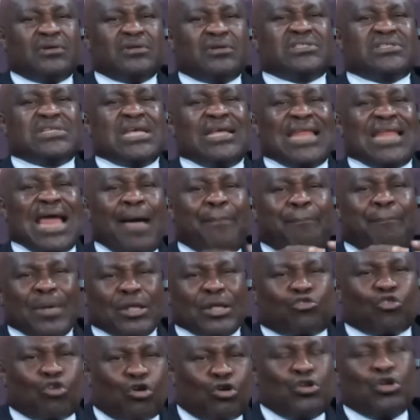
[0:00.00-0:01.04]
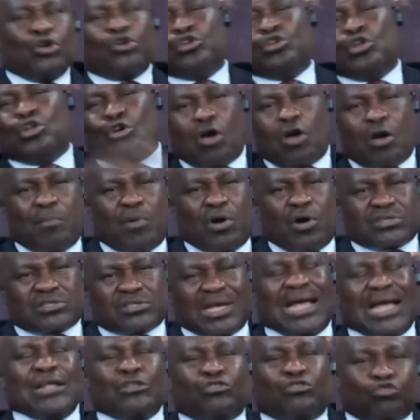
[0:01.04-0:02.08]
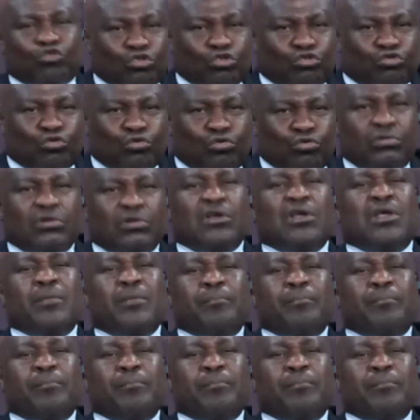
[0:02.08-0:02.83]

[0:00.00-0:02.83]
say that petrol no go to come out, and true, true,